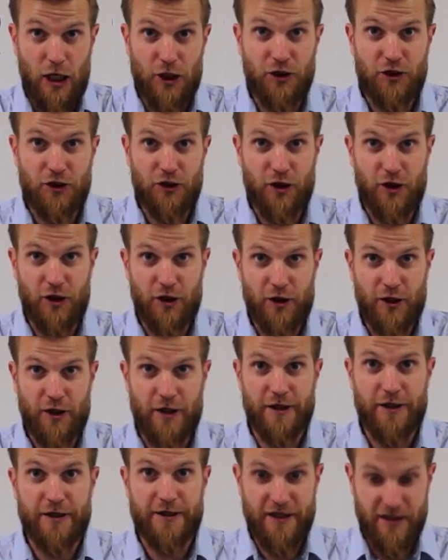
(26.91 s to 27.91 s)

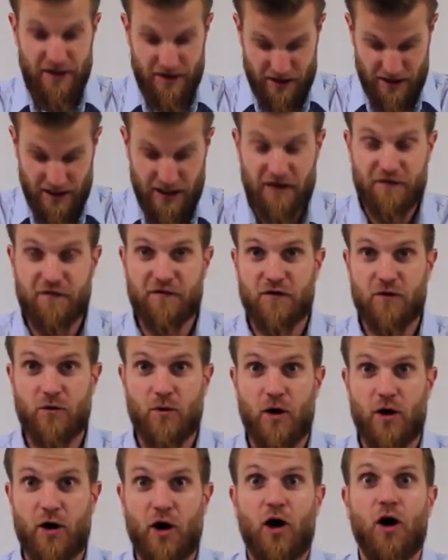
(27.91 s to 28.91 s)
underneath if
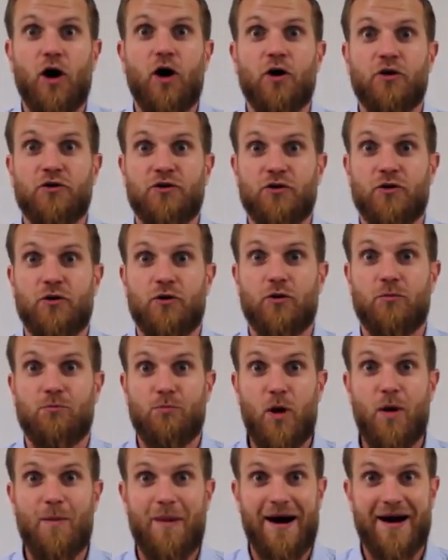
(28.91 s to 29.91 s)
you are on your
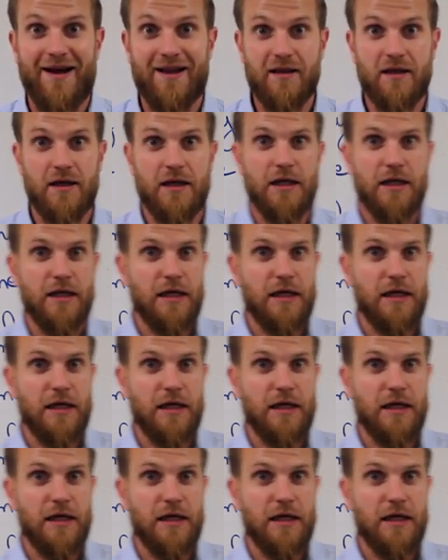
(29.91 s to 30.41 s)
mobile.